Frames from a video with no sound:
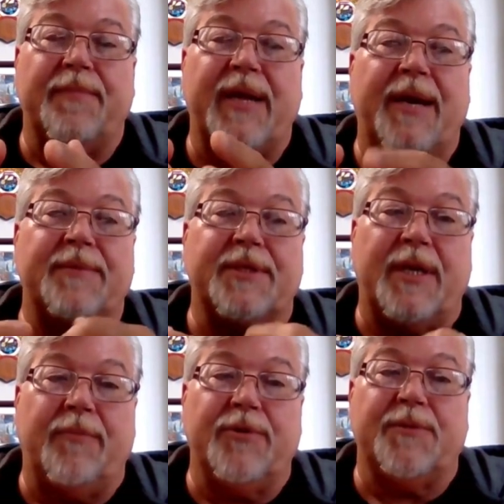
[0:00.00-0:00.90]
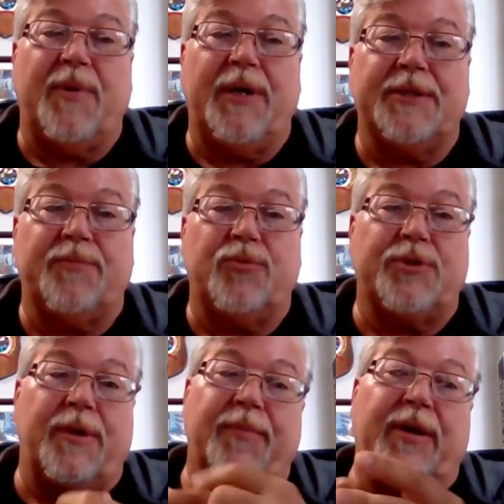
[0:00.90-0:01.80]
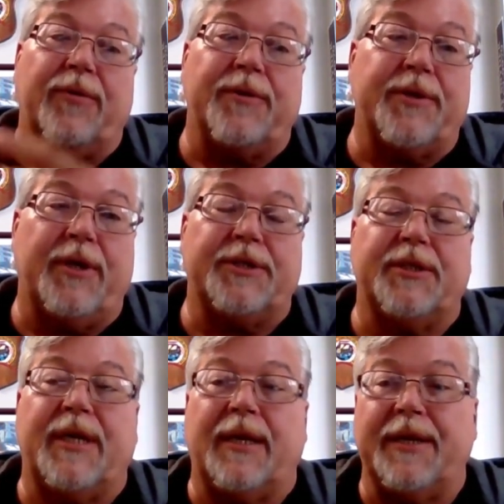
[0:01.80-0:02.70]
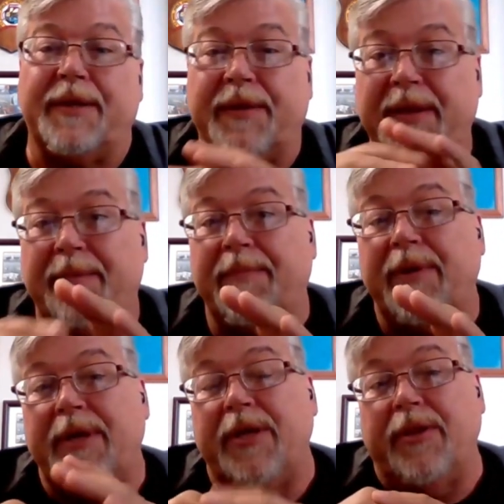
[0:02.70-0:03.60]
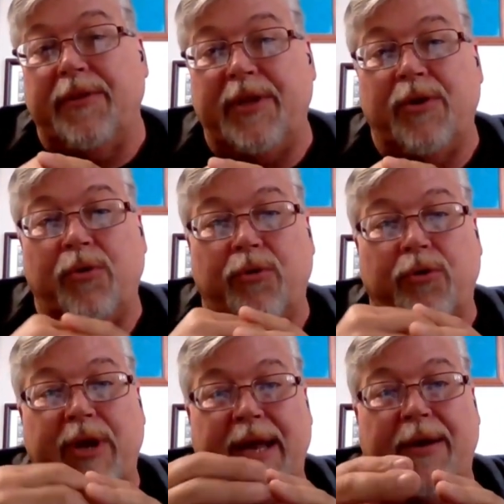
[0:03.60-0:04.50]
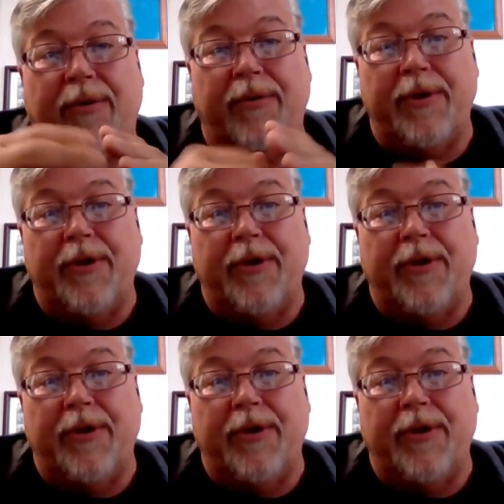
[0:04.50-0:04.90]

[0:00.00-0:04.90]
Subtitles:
happens, then I'm responsible, so I'm not going to touch it. I'll let them, the owner now,